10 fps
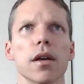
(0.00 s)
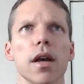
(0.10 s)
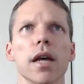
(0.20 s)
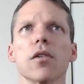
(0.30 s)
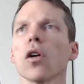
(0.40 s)

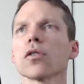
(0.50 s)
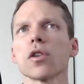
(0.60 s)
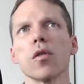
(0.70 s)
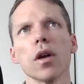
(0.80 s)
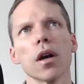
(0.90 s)
And
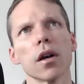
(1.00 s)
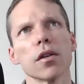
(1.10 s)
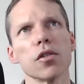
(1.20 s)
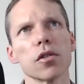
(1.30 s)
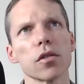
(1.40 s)
also
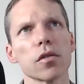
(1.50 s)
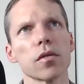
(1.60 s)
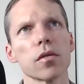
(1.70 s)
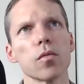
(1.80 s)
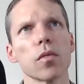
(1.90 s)
your
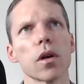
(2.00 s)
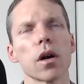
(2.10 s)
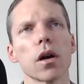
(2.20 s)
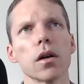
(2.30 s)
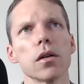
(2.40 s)

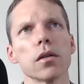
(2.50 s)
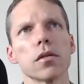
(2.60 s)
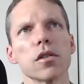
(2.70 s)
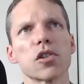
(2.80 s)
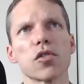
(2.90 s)

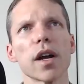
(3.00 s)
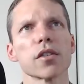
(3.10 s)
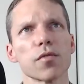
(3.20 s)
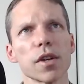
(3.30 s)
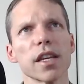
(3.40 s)

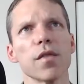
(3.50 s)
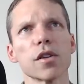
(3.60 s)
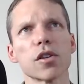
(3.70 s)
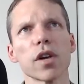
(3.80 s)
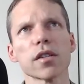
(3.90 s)
relieve
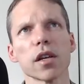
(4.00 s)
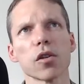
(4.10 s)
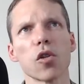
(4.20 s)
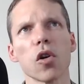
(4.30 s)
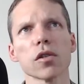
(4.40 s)
the stress that
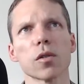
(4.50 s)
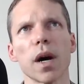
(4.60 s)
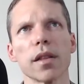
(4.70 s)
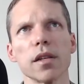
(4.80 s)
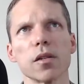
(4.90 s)
are caused
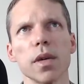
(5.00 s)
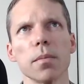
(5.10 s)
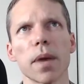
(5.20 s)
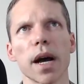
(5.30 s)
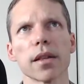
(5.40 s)
by these
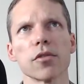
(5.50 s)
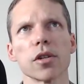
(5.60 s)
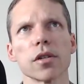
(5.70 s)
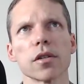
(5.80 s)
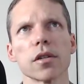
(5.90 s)
meme
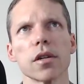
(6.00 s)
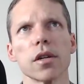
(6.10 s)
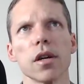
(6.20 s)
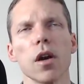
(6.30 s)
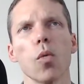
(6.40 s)
pathogens.
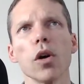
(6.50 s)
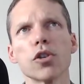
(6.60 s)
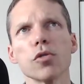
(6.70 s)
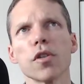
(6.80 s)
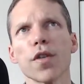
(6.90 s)

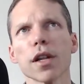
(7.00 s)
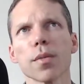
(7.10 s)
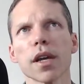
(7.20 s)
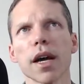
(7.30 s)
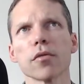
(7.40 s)
Once you
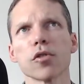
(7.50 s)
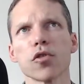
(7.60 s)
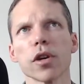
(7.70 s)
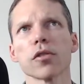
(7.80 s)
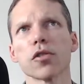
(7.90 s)
develop the counter
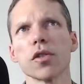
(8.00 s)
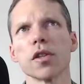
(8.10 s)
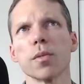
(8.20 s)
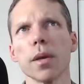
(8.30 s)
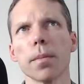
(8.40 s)
triggers to
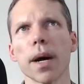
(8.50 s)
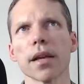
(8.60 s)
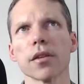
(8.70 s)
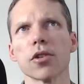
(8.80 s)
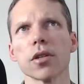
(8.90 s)
these meme
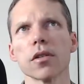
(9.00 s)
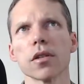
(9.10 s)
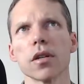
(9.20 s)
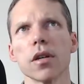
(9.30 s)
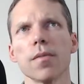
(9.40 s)

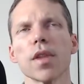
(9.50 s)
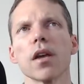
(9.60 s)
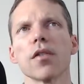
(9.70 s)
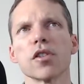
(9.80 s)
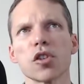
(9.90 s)
pathogens,
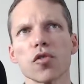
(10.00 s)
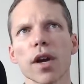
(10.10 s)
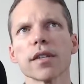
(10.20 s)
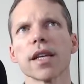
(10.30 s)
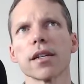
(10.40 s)
the
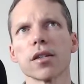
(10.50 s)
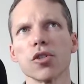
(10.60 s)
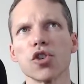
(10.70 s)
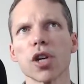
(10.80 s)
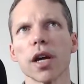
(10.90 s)
stress that is
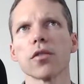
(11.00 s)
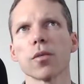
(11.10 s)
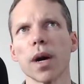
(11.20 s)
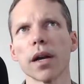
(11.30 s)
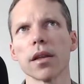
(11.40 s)

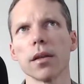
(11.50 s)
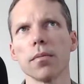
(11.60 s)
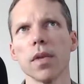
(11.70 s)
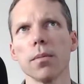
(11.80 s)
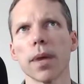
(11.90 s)
engendered by the
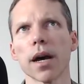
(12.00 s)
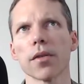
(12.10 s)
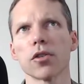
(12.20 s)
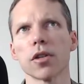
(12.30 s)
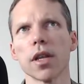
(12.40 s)
meme
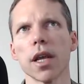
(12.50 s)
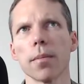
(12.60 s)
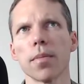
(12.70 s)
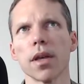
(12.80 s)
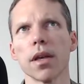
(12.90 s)
pathogen, the
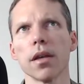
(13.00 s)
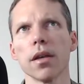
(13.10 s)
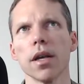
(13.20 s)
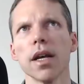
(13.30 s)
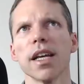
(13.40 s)
MP,
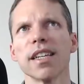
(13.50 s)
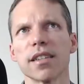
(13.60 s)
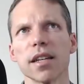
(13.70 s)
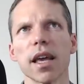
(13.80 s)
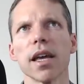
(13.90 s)

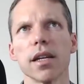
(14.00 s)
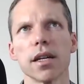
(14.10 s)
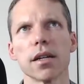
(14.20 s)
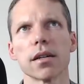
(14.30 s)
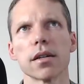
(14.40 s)
is negated,